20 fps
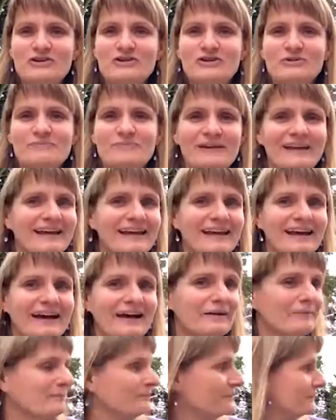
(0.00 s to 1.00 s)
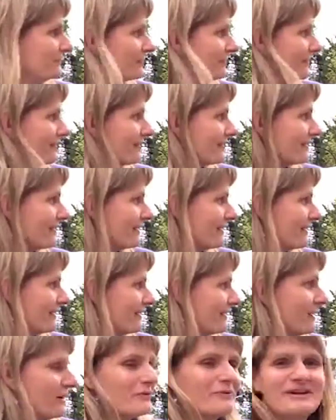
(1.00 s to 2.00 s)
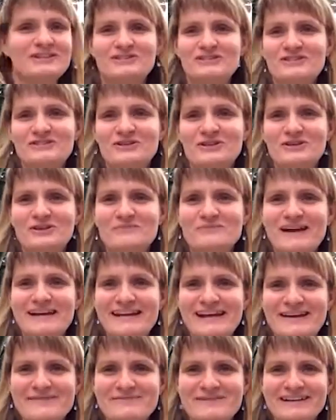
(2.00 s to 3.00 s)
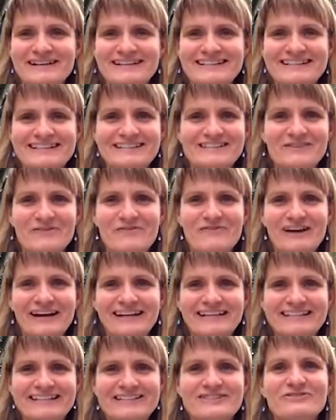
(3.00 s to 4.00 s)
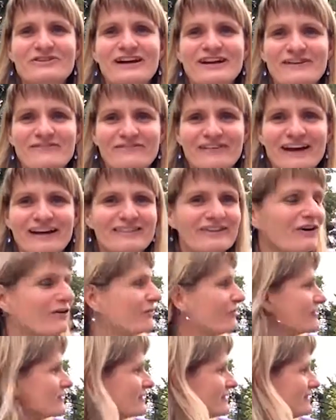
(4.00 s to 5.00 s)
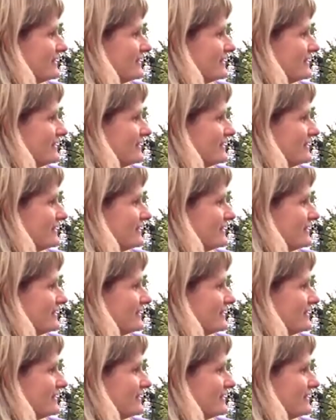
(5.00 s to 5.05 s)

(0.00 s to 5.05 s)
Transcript: could be, uh, oh, I should show you my neighbor. She's so funny. She's trying to find the holes.